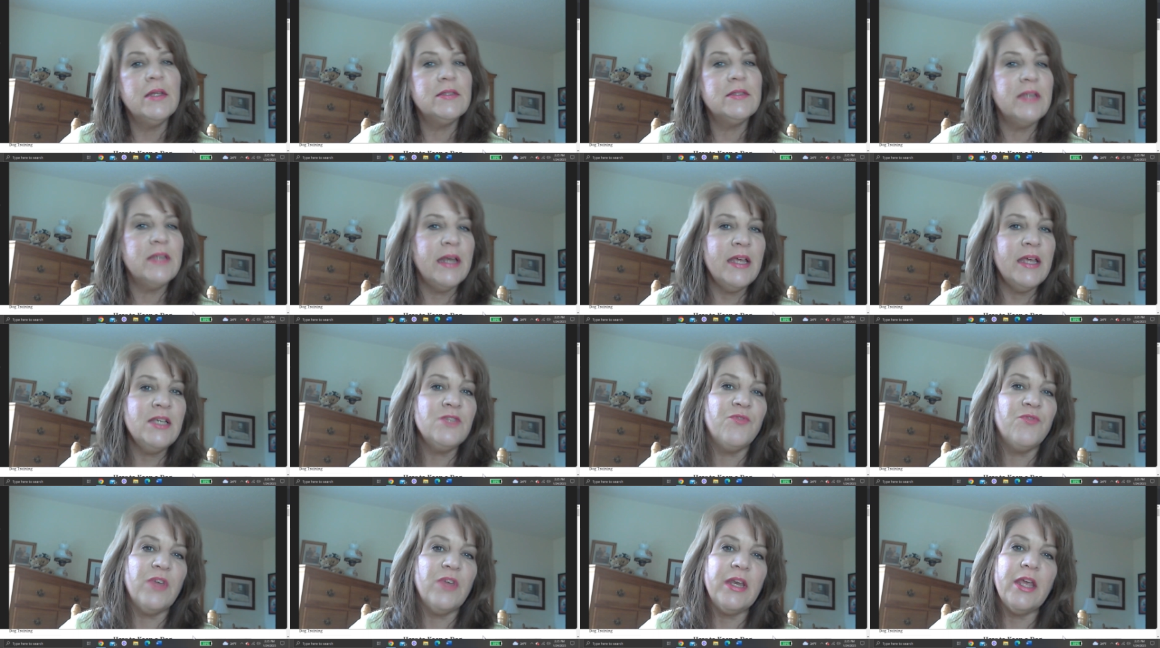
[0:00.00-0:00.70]

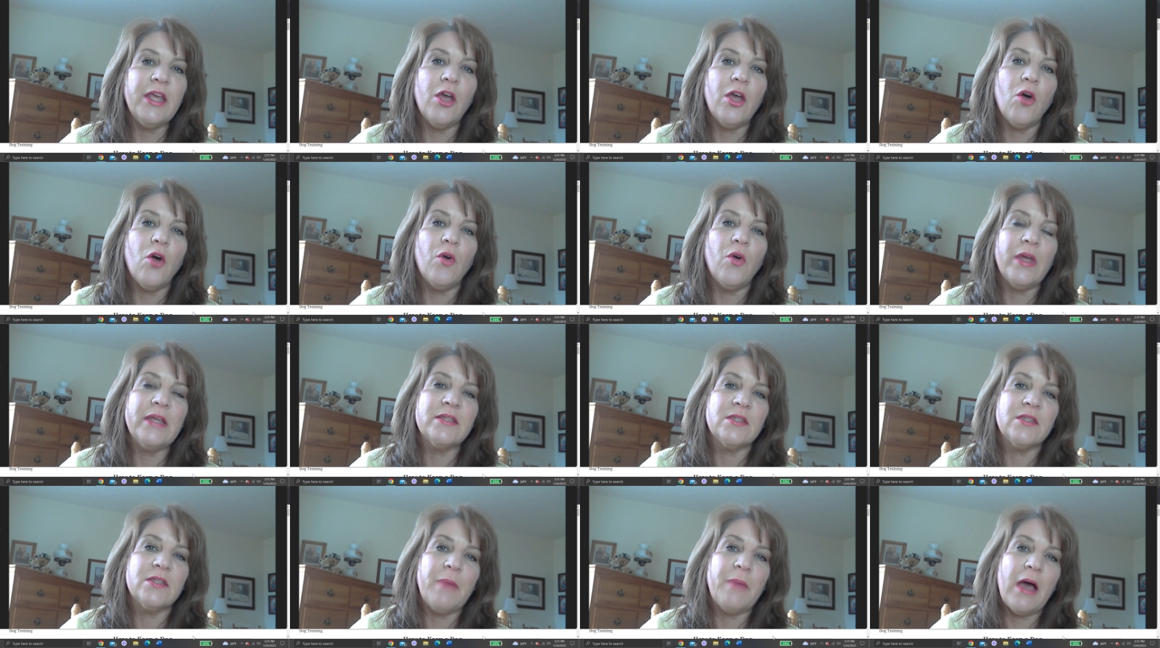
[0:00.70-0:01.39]
Today's video
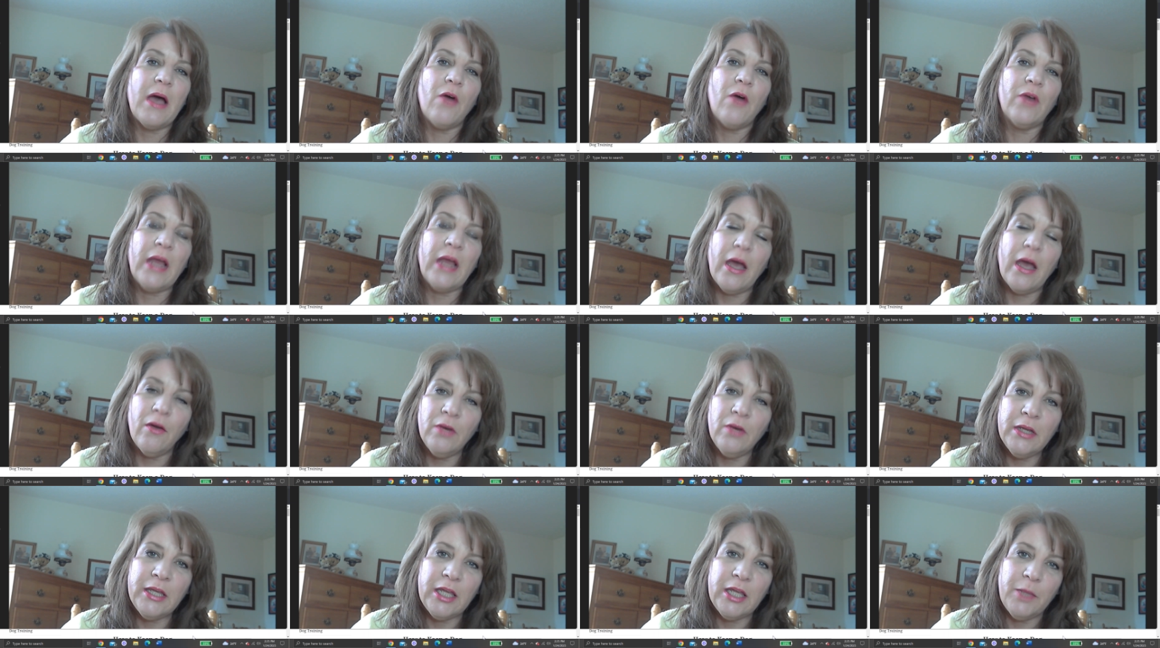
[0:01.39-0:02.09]
is about
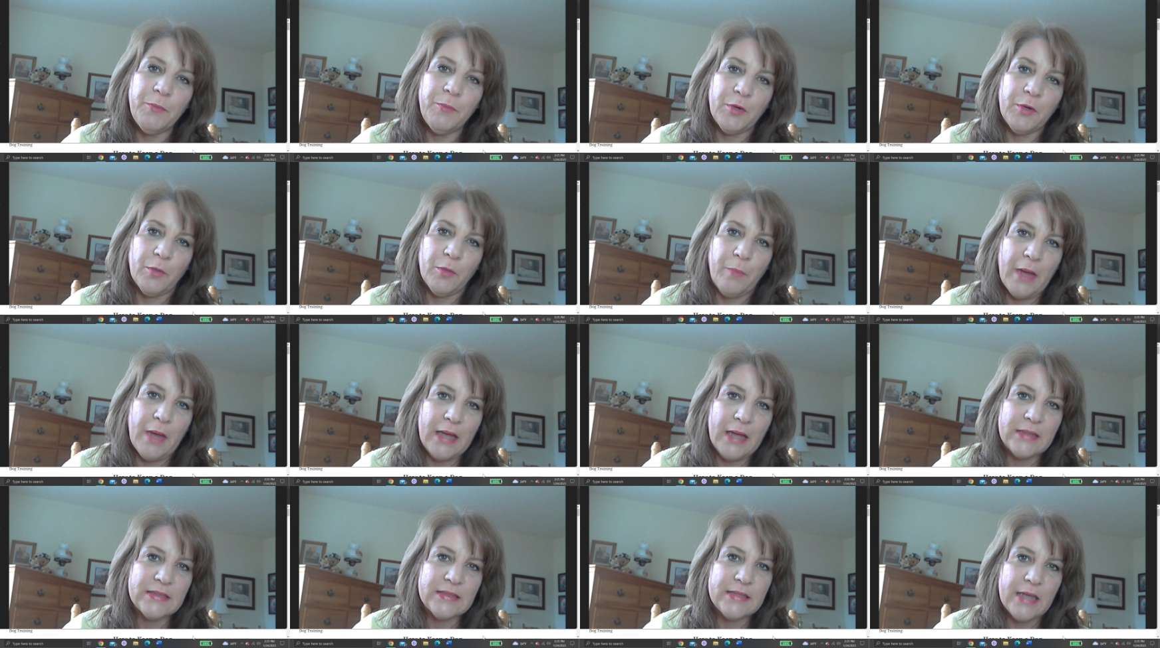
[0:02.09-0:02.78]
how to keep your
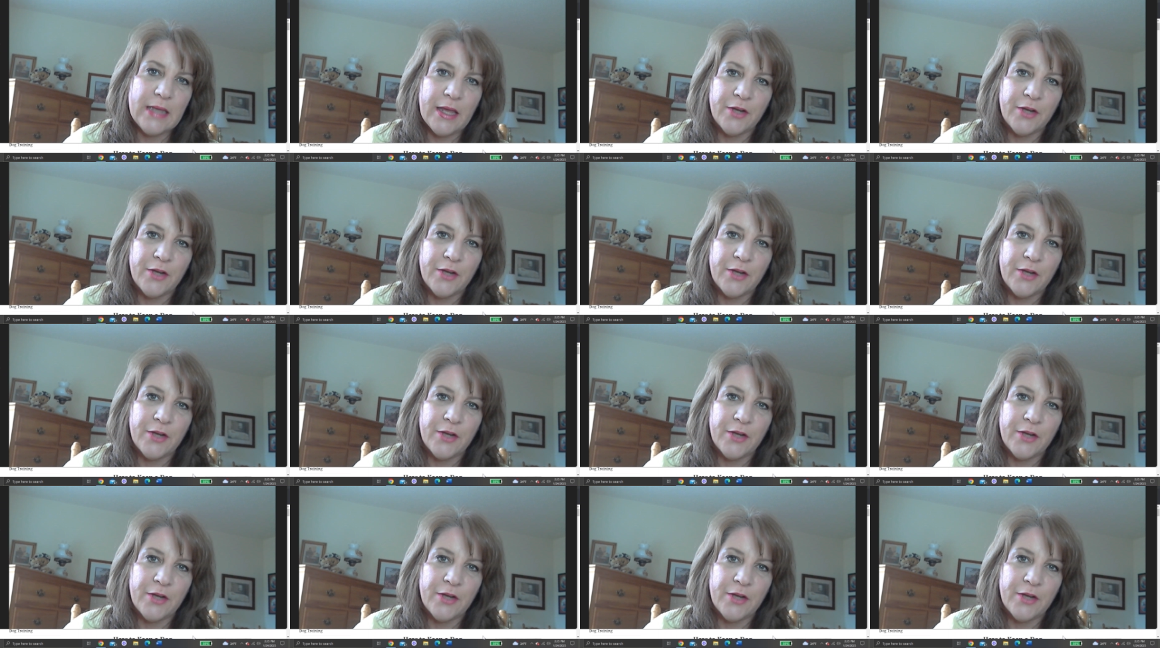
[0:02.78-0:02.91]
pets